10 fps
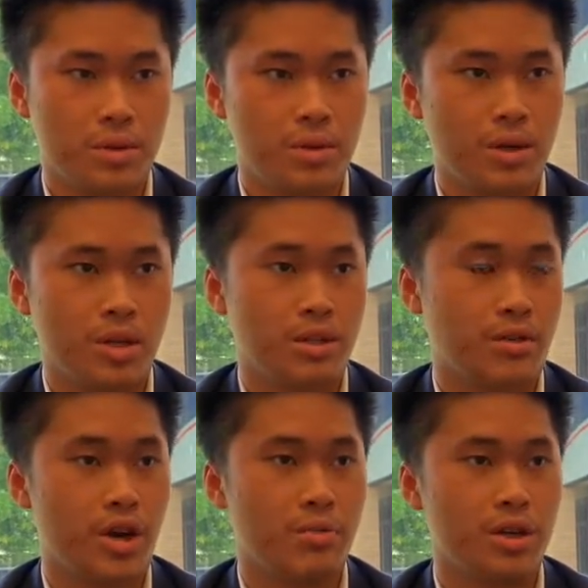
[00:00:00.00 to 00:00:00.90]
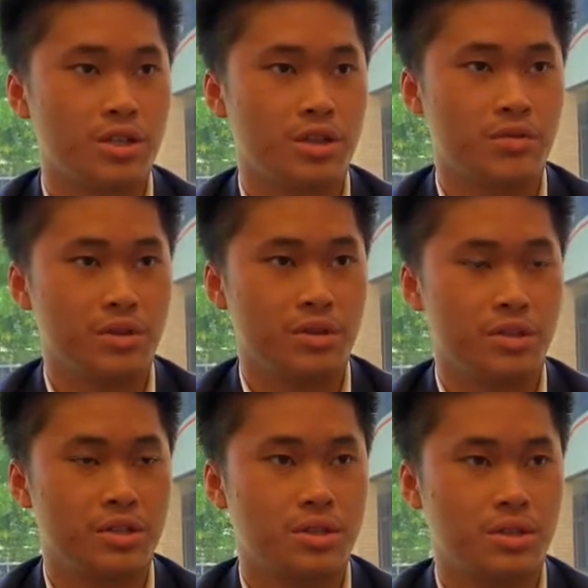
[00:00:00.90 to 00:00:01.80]
integrated myself within
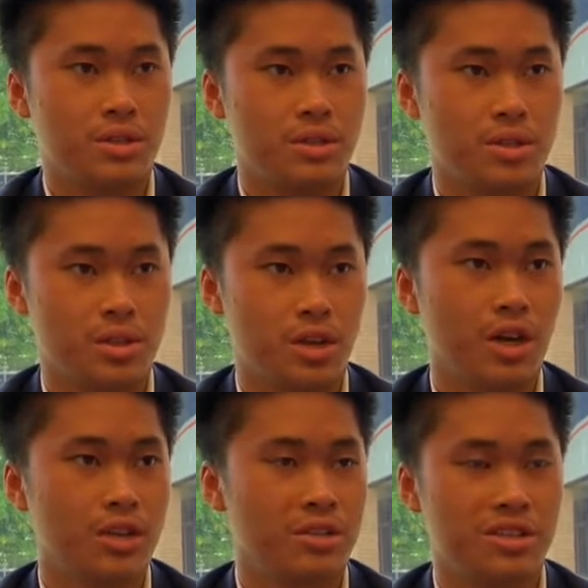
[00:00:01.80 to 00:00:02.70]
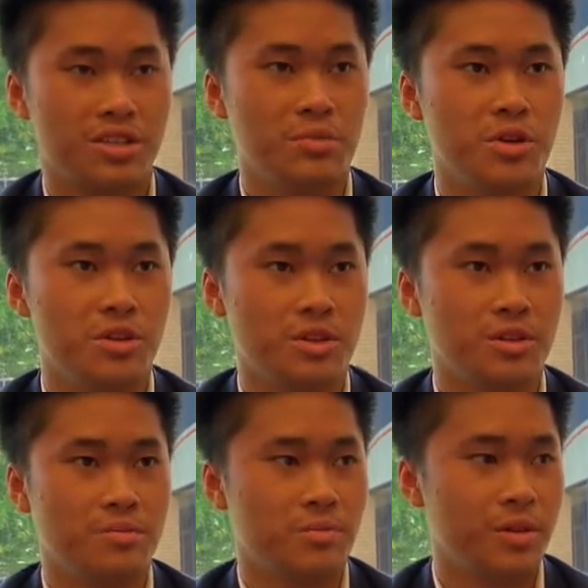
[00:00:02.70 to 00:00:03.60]
this society, this community,
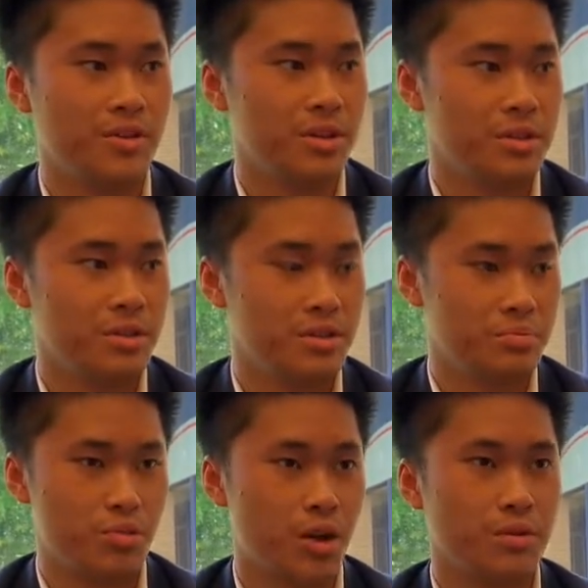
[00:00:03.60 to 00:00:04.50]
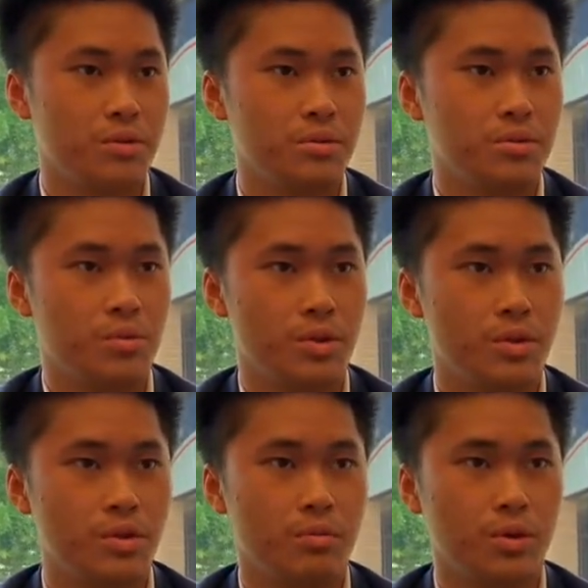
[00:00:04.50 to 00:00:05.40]
and eventually this brotherhood with all
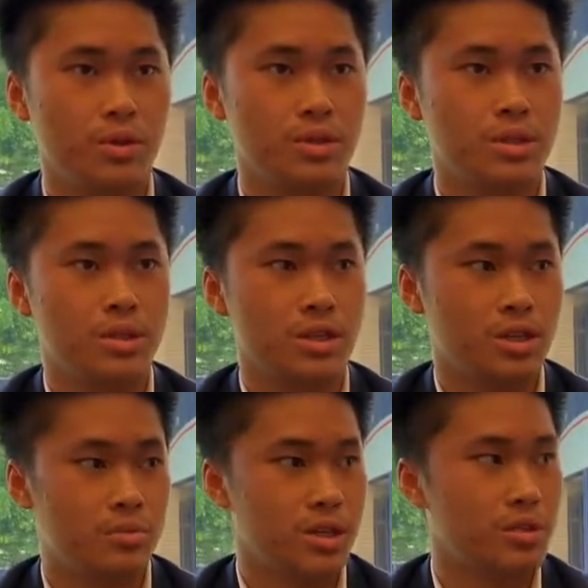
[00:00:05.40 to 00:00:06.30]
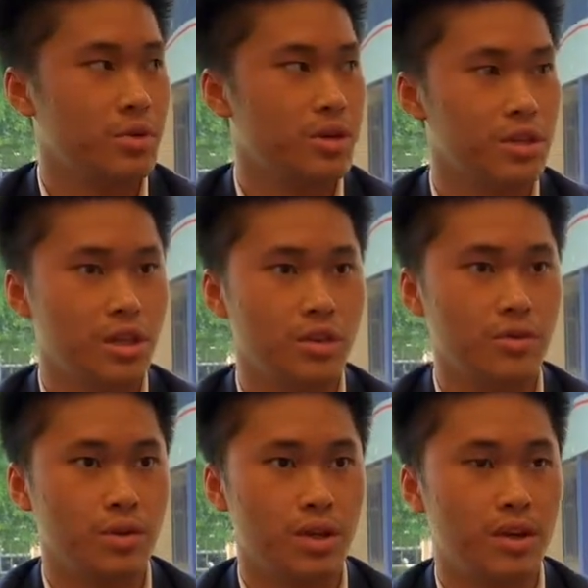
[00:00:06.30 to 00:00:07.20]
the boys, especially my year
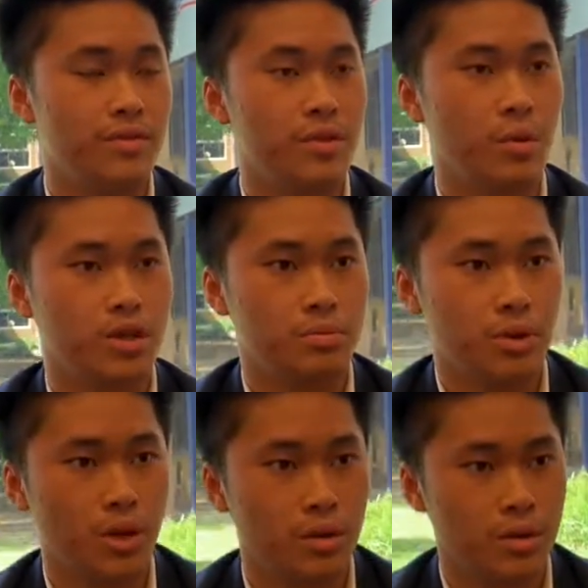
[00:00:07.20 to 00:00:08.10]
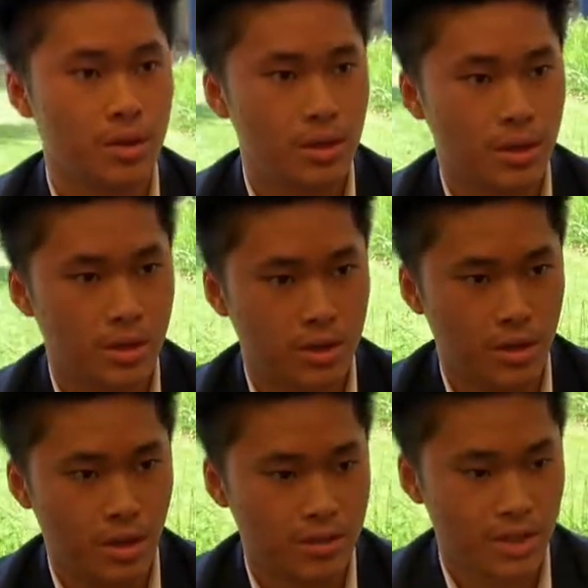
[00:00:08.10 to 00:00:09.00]
level and even the ones below. You know,
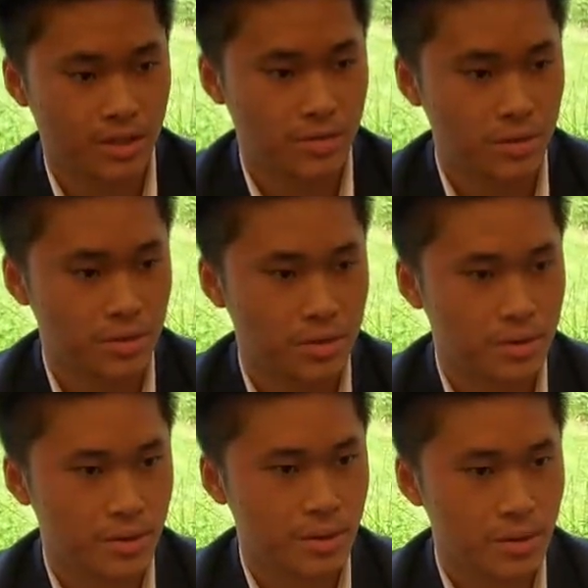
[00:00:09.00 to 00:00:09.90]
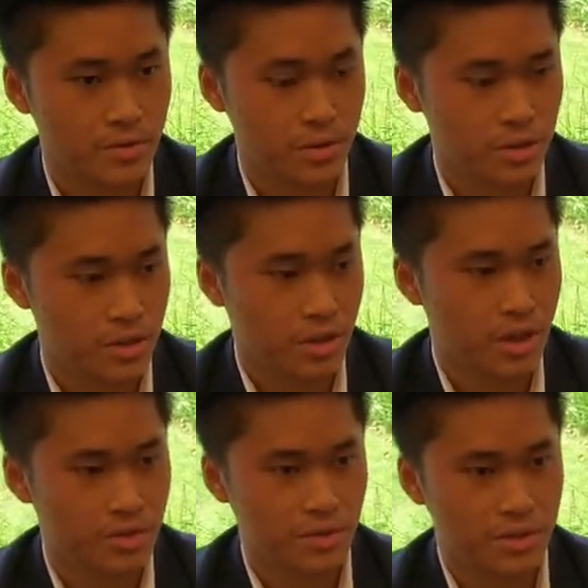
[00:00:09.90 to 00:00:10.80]
I'll see a few year 9s, a
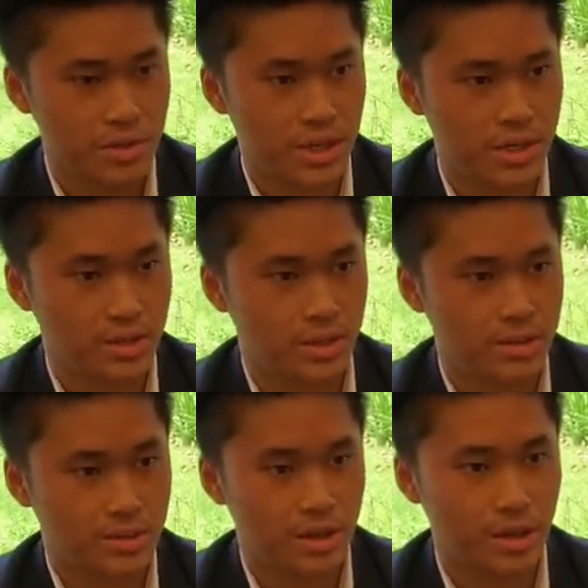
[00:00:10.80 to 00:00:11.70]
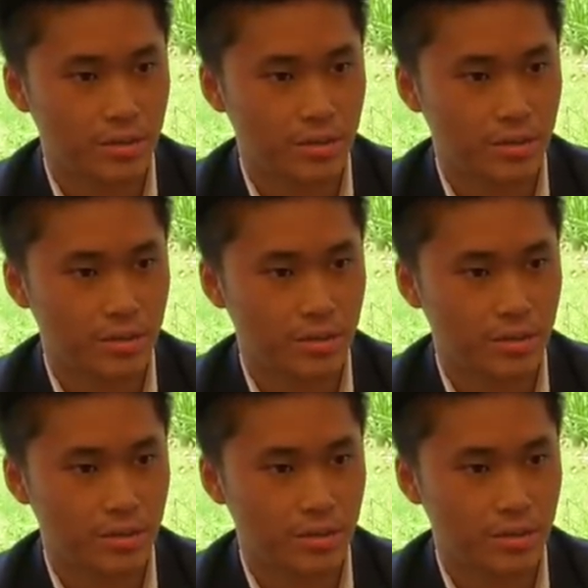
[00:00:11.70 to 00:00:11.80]
few year 10s that, you know, I'll